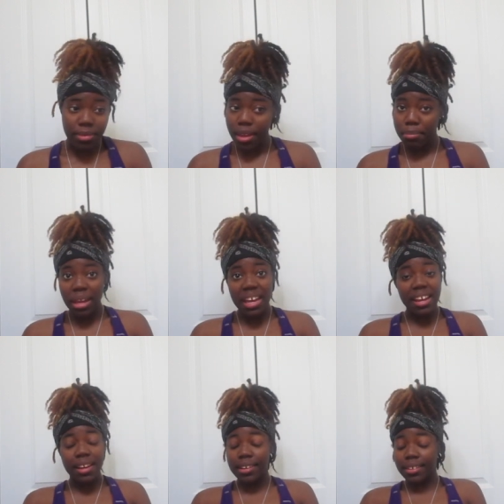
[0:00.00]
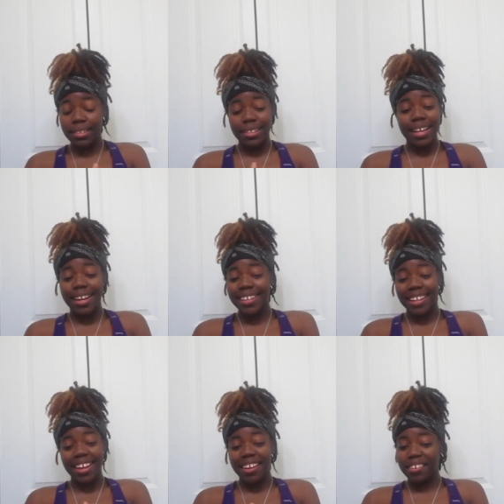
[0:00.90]
man, that
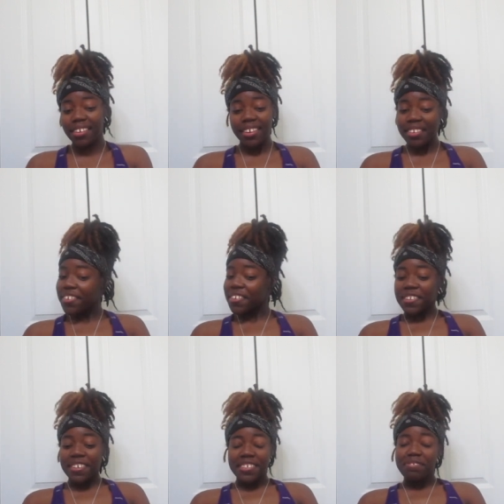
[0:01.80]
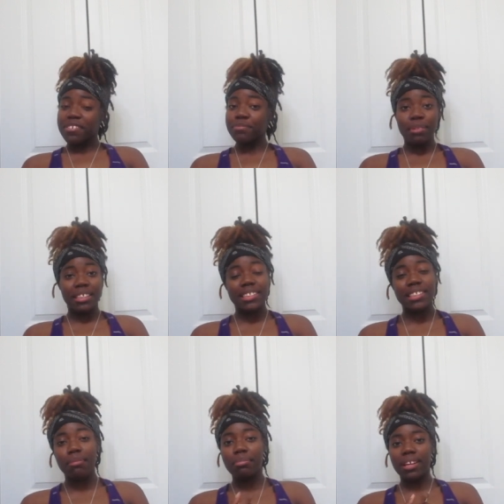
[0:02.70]
day, my
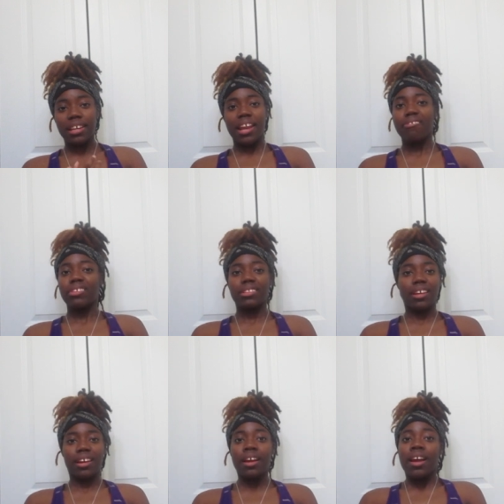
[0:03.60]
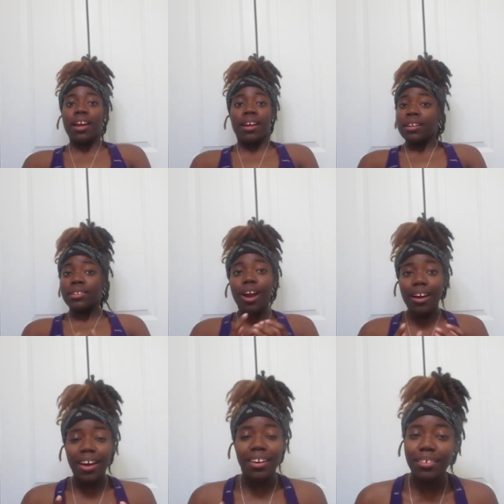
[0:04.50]
stomach and everything y'all
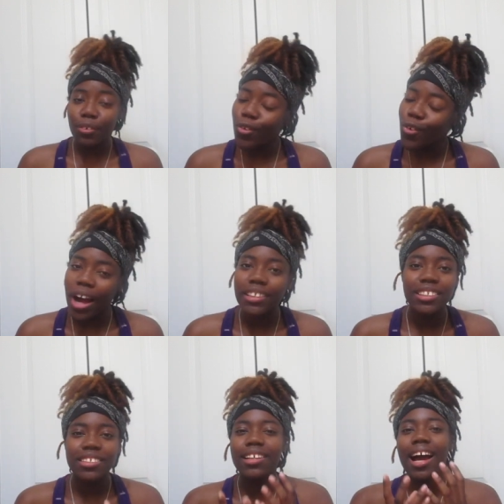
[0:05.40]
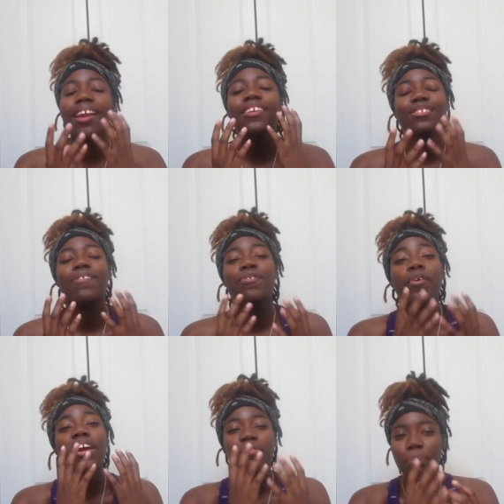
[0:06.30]
gotta ooh i just i just if
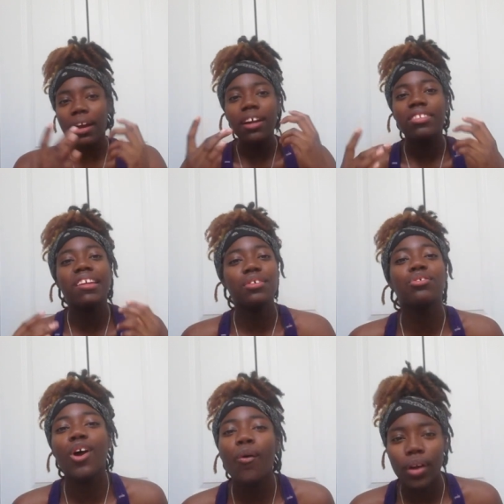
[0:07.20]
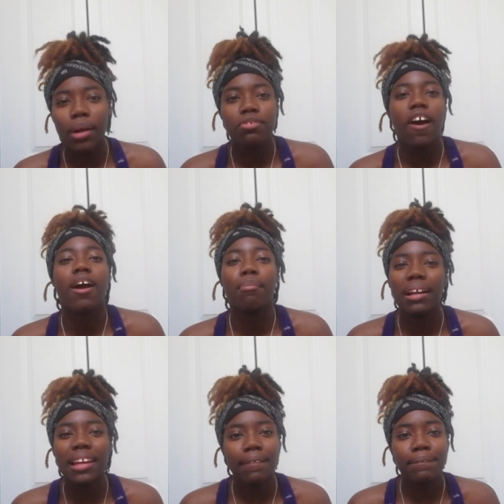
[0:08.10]
you experience it you know what i'm talking
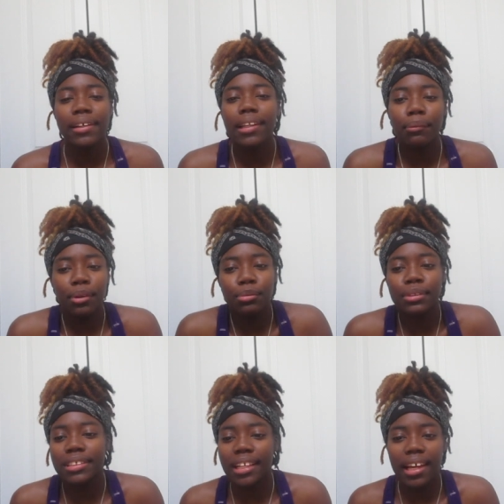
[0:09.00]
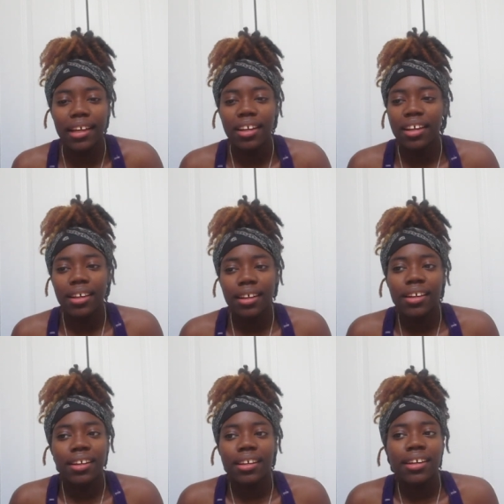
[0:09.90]
about that feeling when you just like
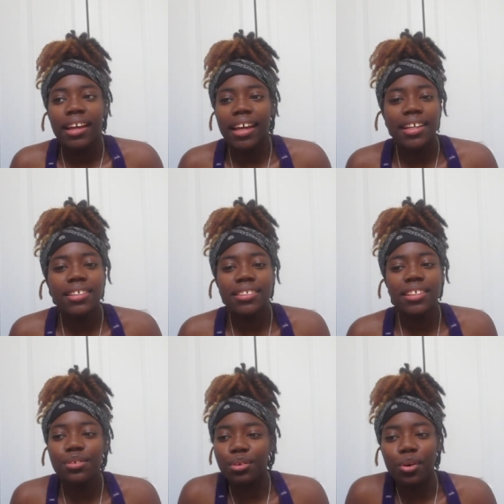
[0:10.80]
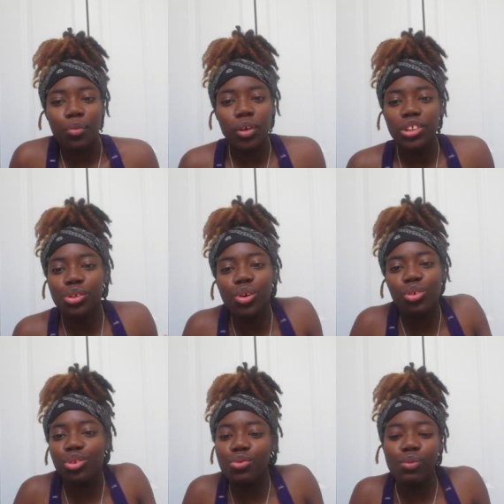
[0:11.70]
antsy. You don't know what you're
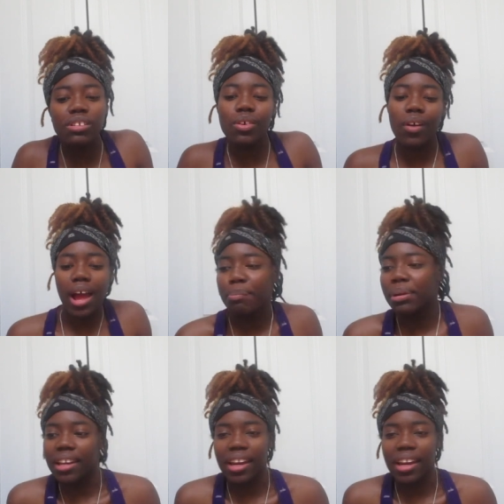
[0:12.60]
gonna do, what's gonna happen